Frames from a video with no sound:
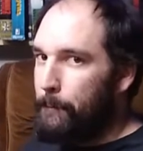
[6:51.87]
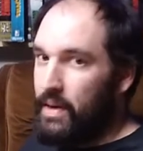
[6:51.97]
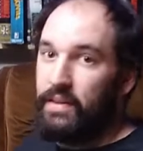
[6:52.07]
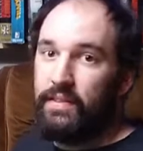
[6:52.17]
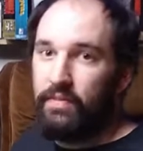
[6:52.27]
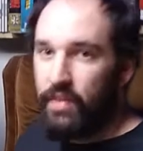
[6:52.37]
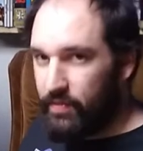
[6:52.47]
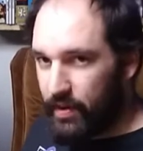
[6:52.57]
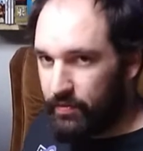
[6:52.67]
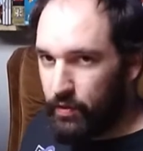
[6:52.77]
but it does have
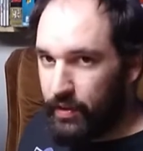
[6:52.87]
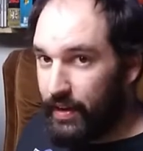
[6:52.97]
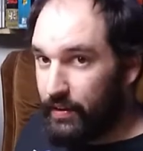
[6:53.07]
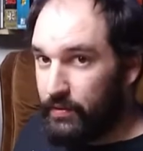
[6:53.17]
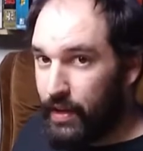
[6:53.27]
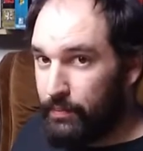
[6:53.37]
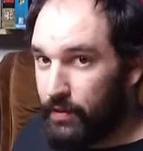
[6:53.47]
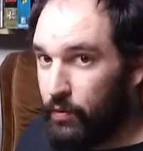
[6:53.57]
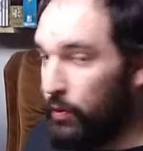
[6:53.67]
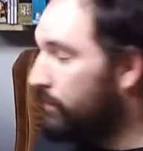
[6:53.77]
enough airflow to keep
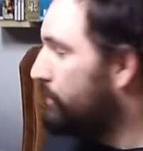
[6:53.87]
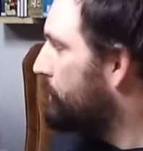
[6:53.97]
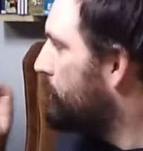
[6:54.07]
stuff cool.